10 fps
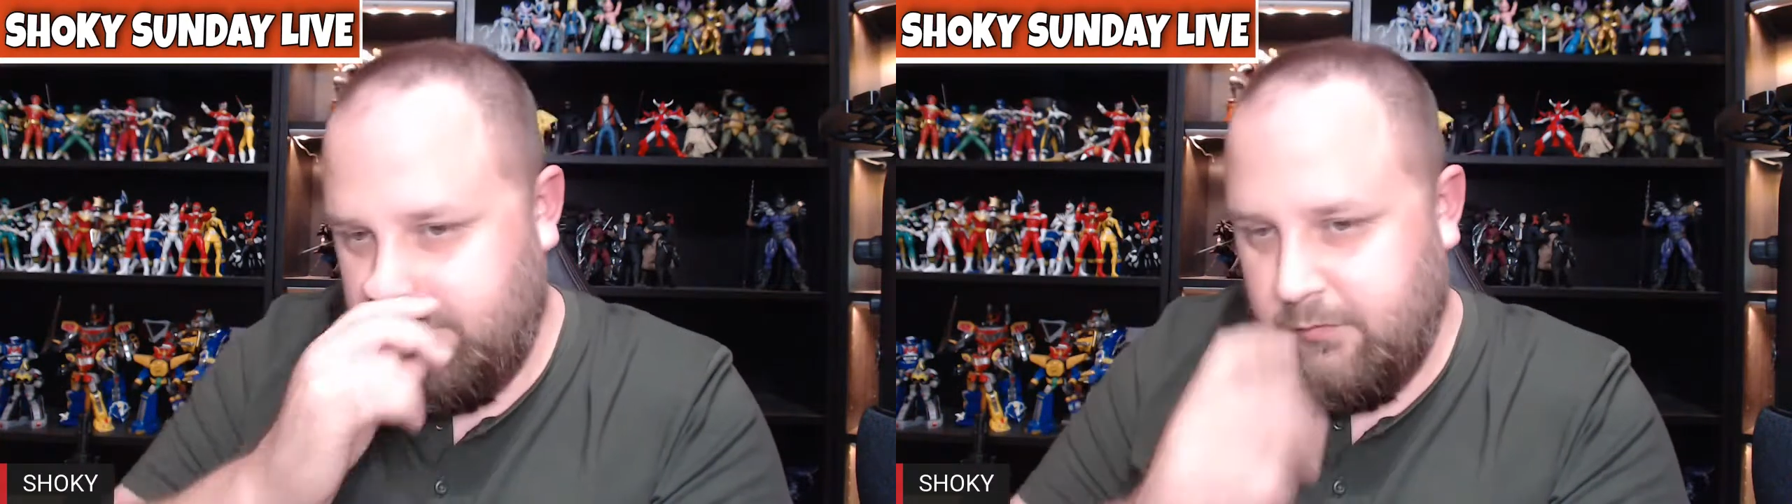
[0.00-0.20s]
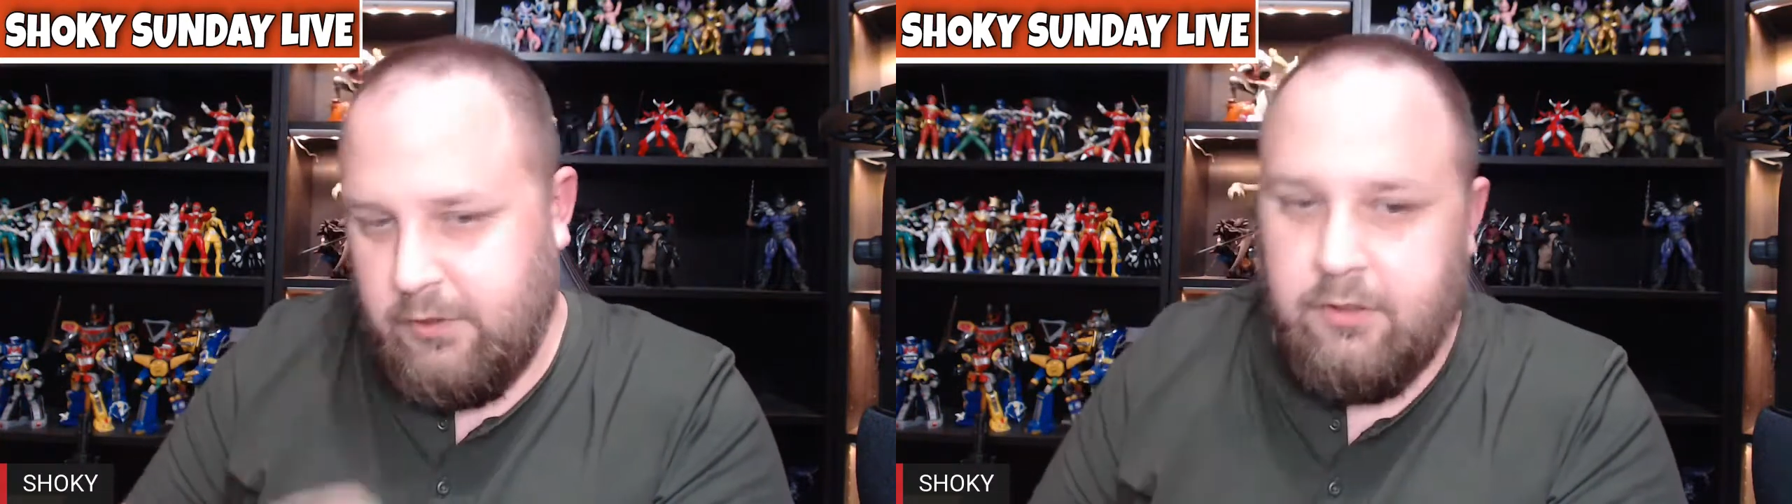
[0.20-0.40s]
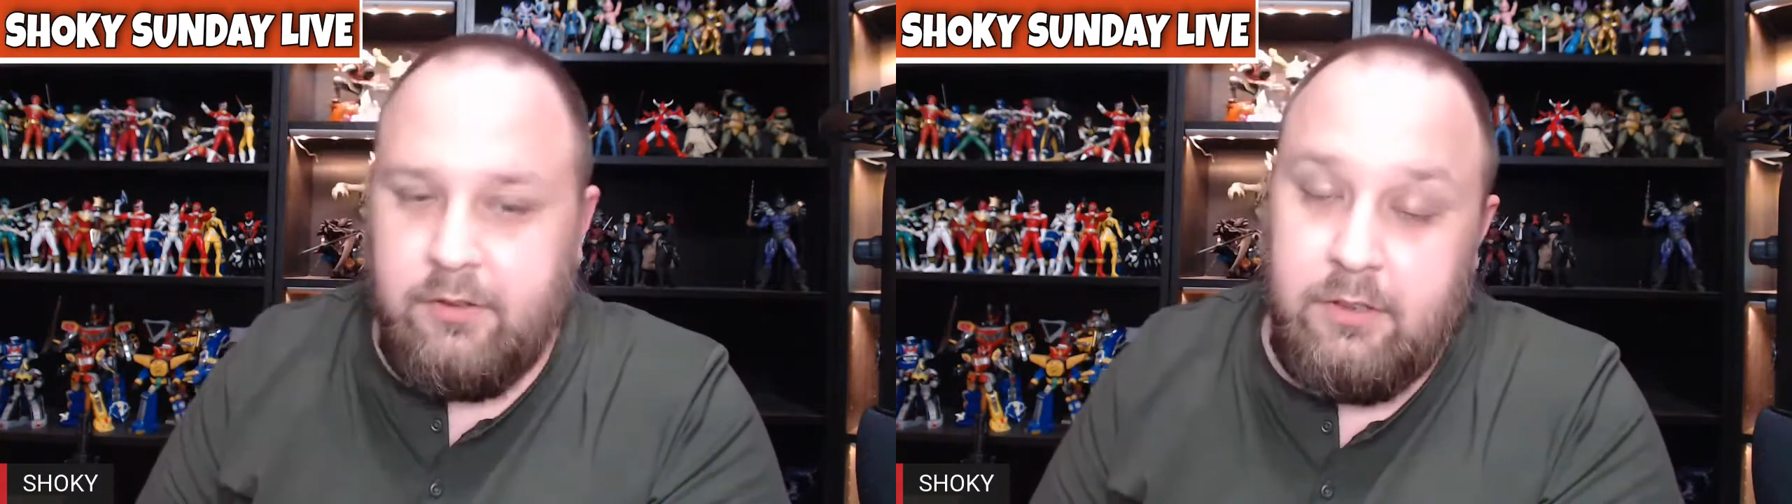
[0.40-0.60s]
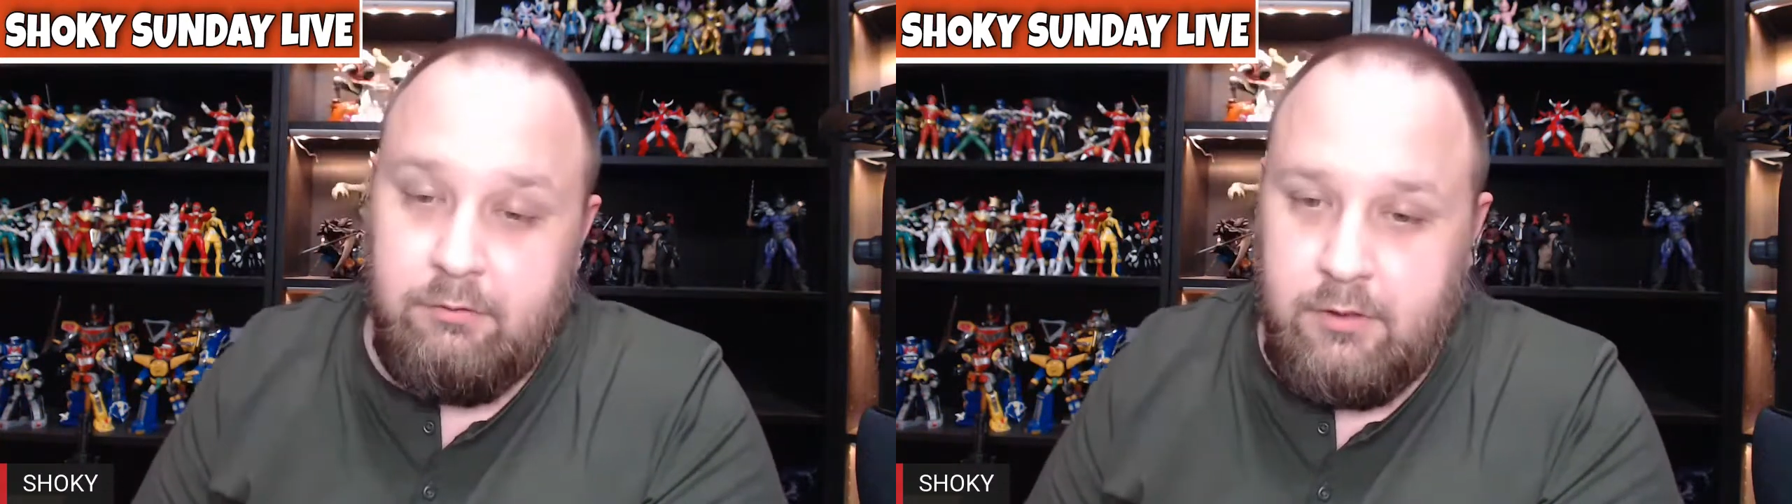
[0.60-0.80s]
well, no, it's not